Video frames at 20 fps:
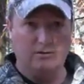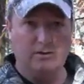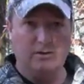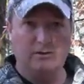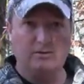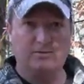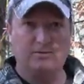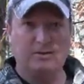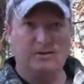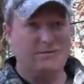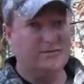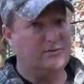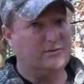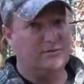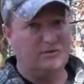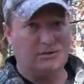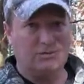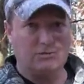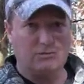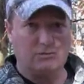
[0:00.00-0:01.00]

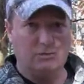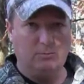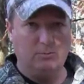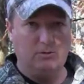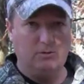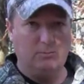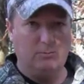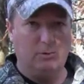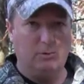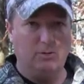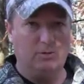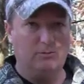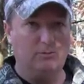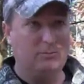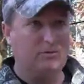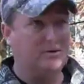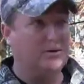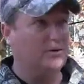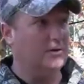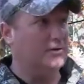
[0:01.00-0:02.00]
That's extremely important,
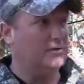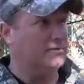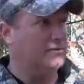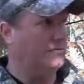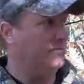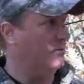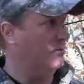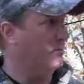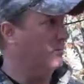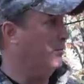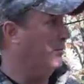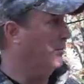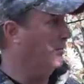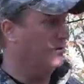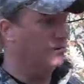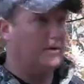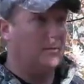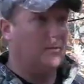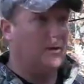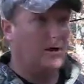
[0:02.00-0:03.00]
because if you're
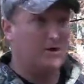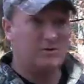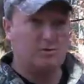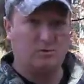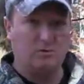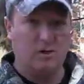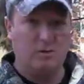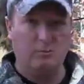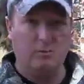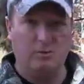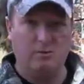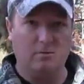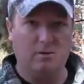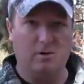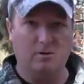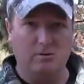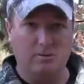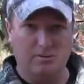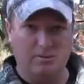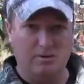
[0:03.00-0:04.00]
building a mock scrape where there
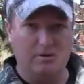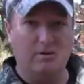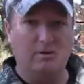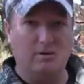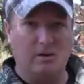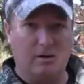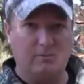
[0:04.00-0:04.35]
are no deer,